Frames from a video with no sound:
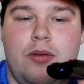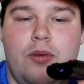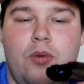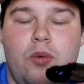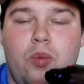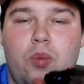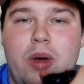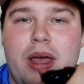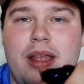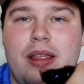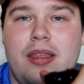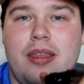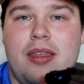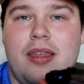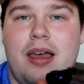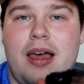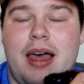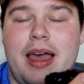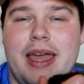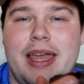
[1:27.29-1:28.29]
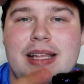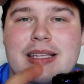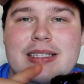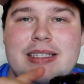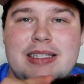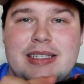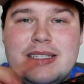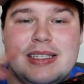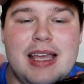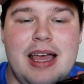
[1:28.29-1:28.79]
width,
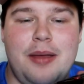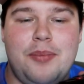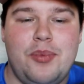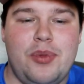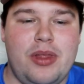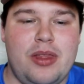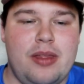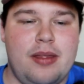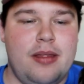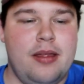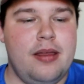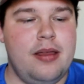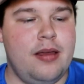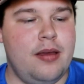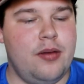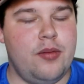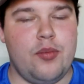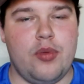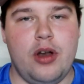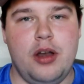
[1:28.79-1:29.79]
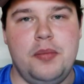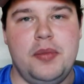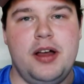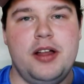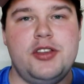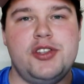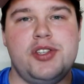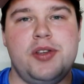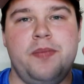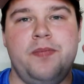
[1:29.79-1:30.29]
height, depth, pretty
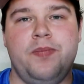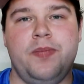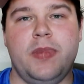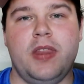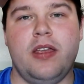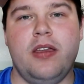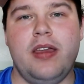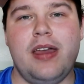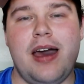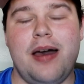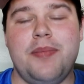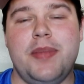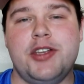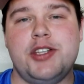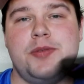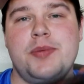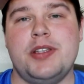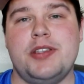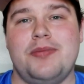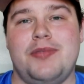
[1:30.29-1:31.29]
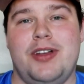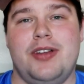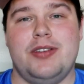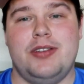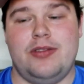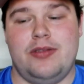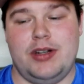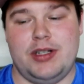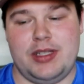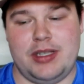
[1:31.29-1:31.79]
much. You got measurements of all
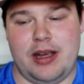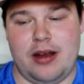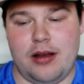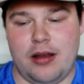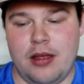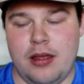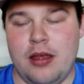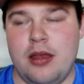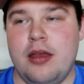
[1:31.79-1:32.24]
sorts here.